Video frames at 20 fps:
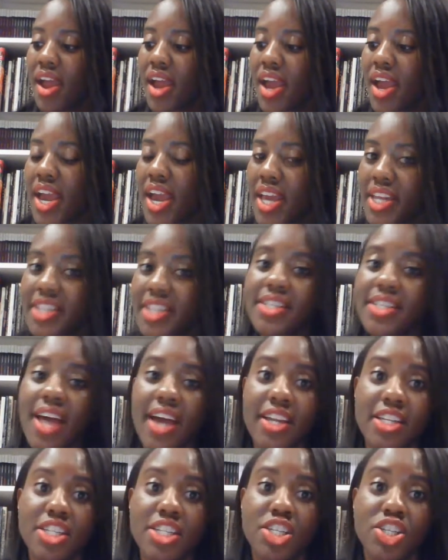He
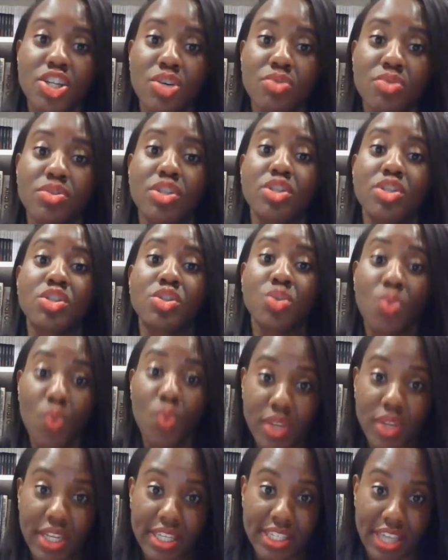decided to use a
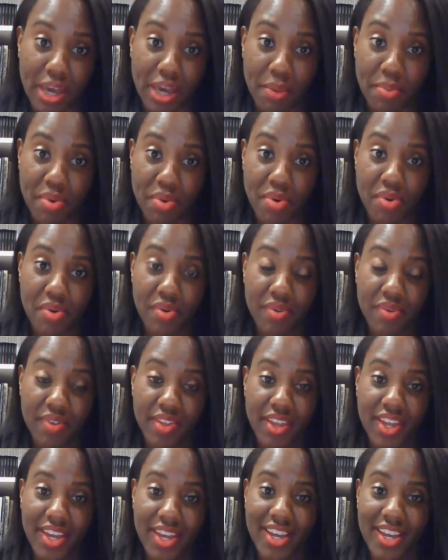school example
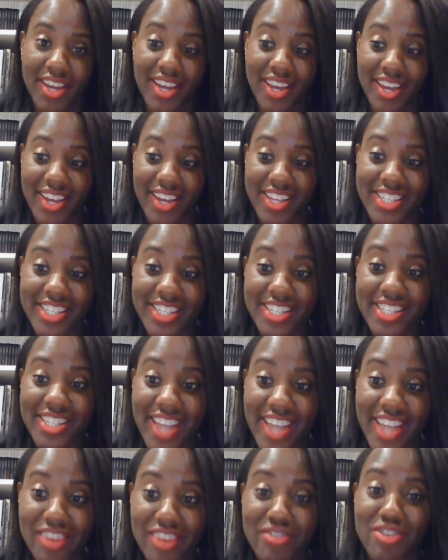
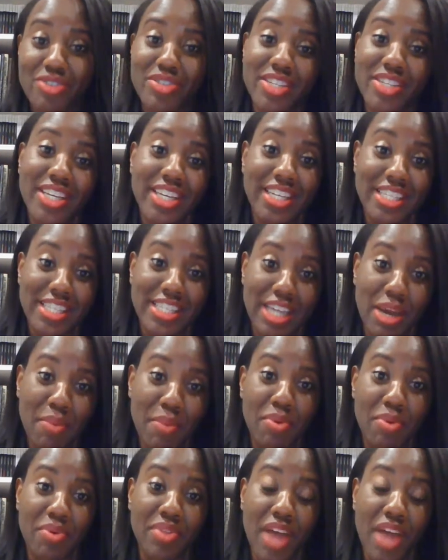instead of using an
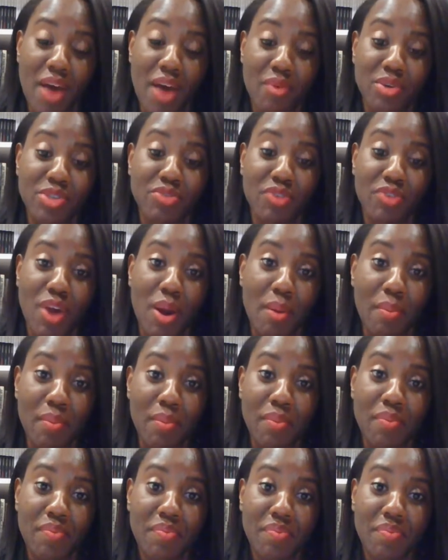example that was
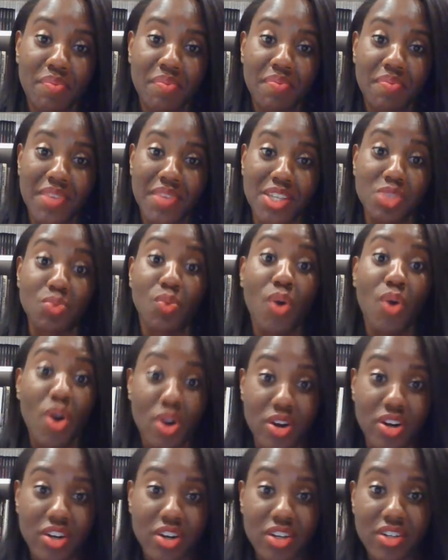from his
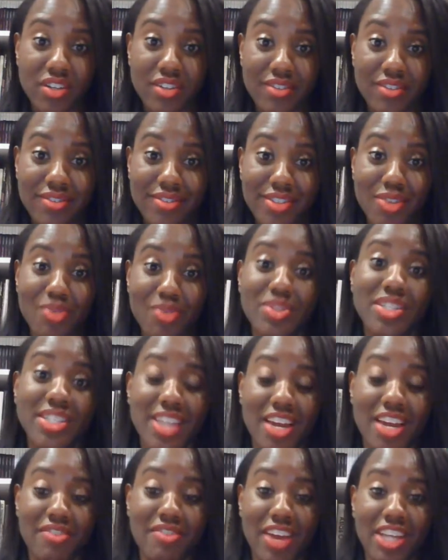work. So
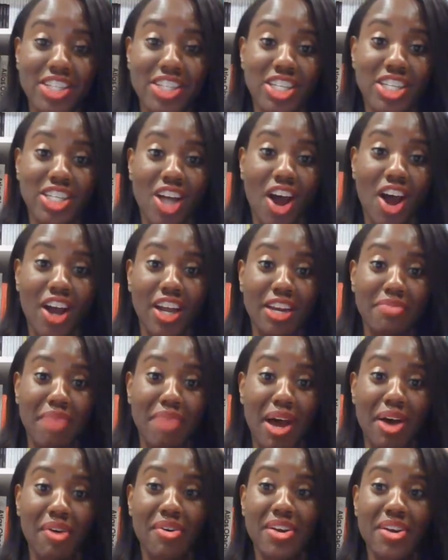instead of actually talking
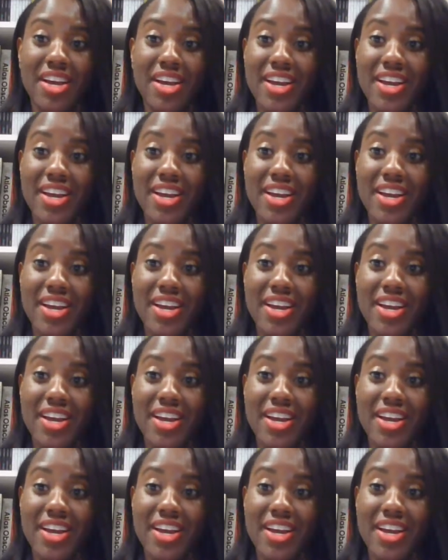about